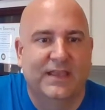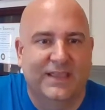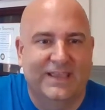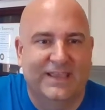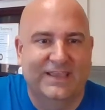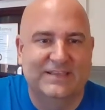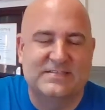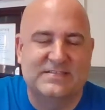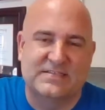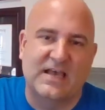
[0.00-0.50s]

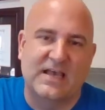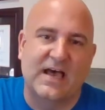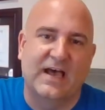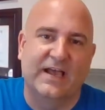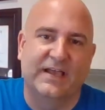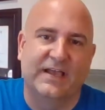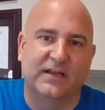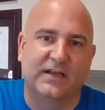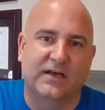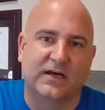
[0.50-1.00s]

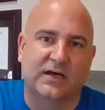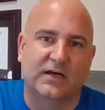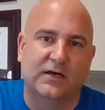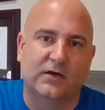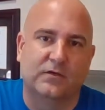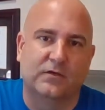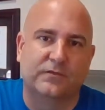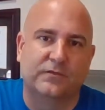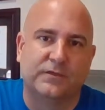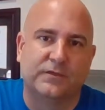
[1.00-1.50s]
inside
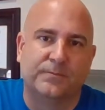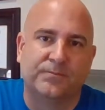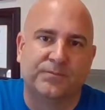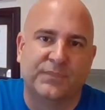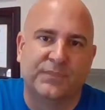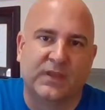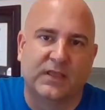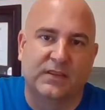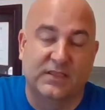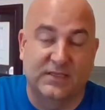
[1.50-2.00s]
of
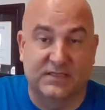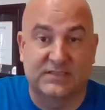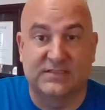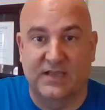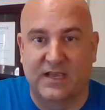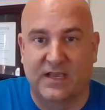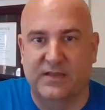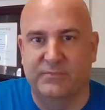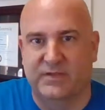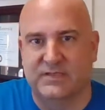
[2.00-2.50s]
the
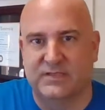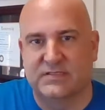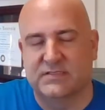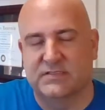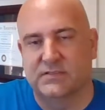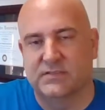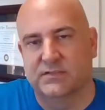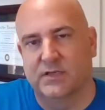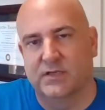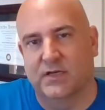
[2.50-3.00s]

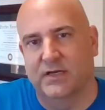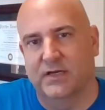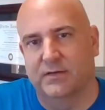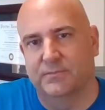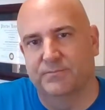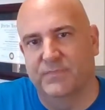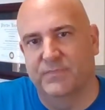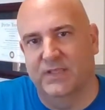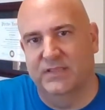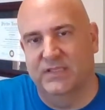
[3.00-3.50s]
assignments
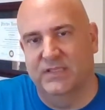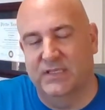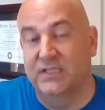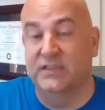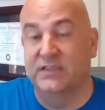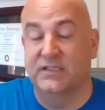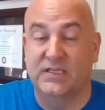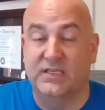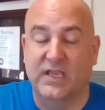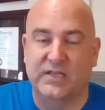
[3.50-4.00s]
in the
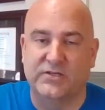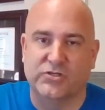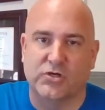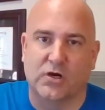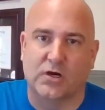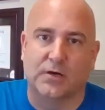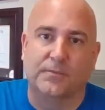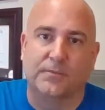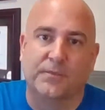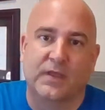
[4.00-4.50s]

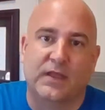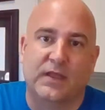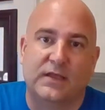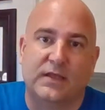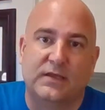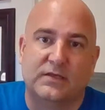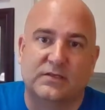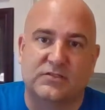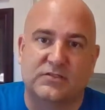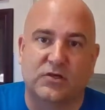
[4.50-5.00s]
EHR.
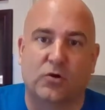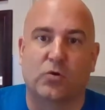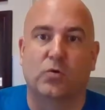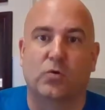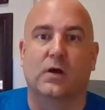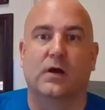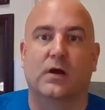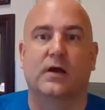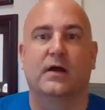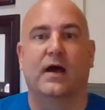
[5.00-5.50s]

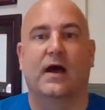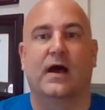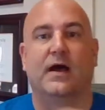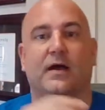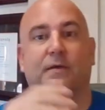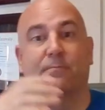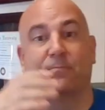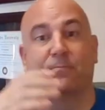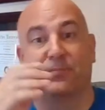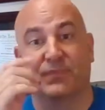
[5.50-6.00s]
So
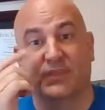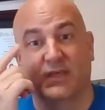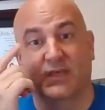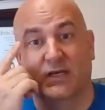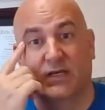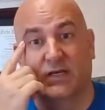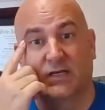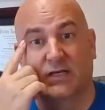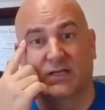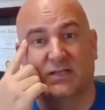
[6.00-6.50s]

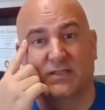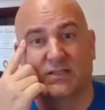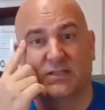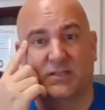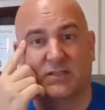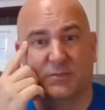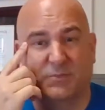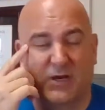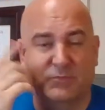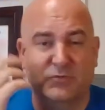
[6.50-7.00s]

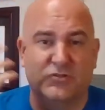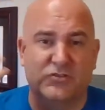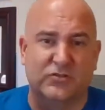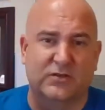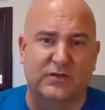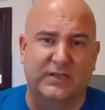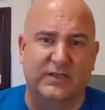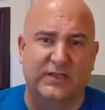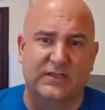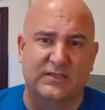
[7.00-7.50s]
the
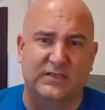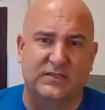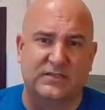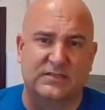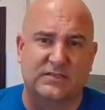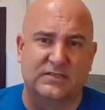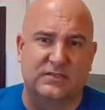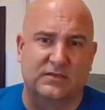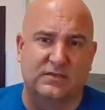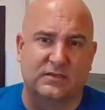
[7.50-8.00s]
publisher
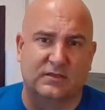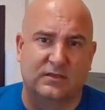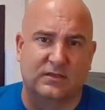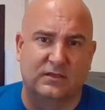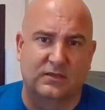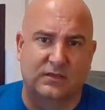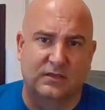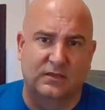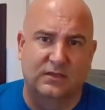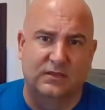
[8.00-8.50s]
is
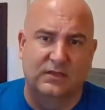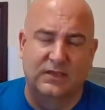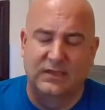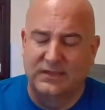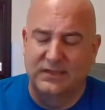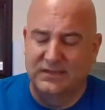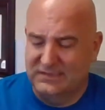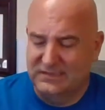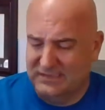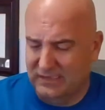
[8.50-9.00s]

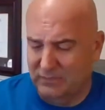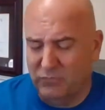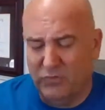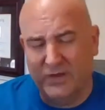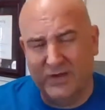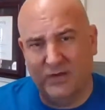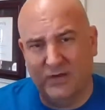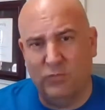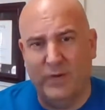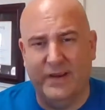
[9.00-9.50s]

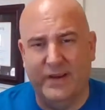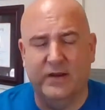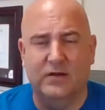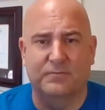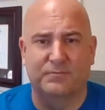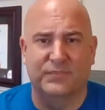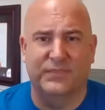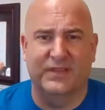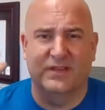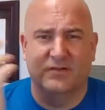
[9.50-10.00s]
somewhat
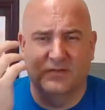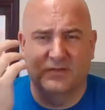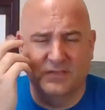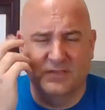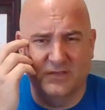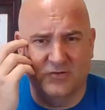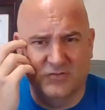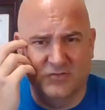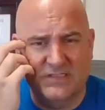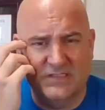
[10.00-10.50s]
aware.
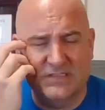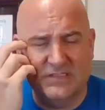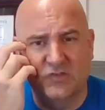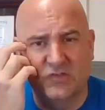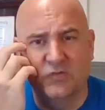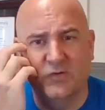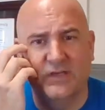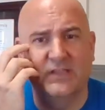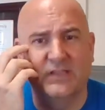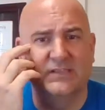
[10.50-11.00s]
They're
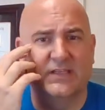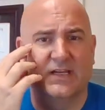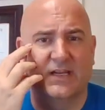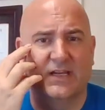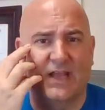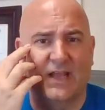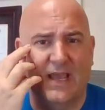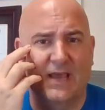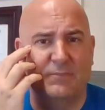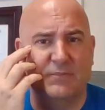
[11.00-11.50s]
disagreeing that
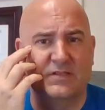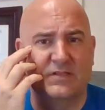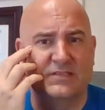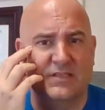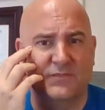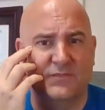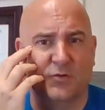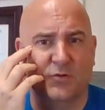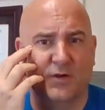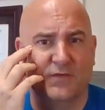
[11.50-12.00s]
it happens,
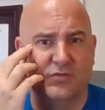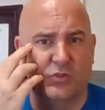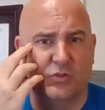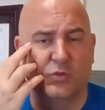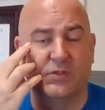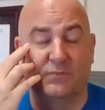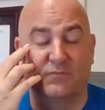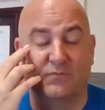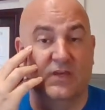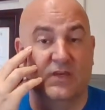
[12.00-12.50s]
even though I've
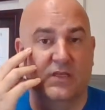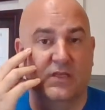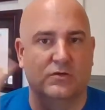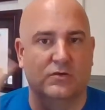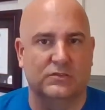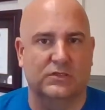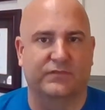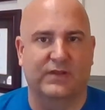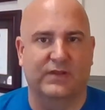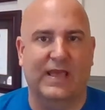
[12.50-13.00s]
showed them
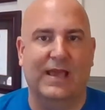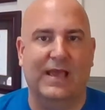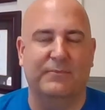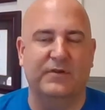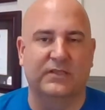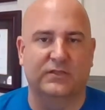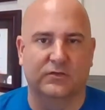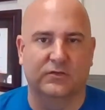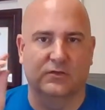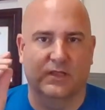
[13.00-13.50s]
videos of it
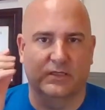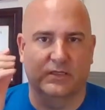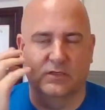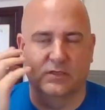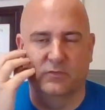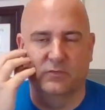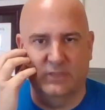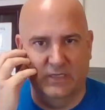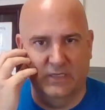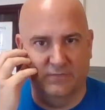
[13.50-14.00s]
happening. They're like,
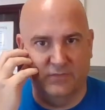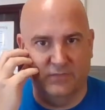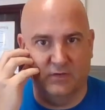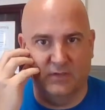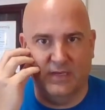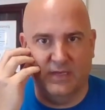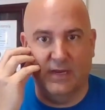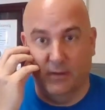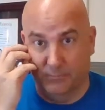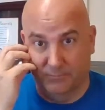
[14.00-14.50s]
oh, we can't
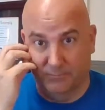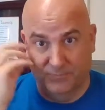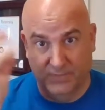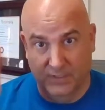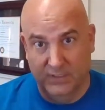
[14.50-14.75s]
figure that out.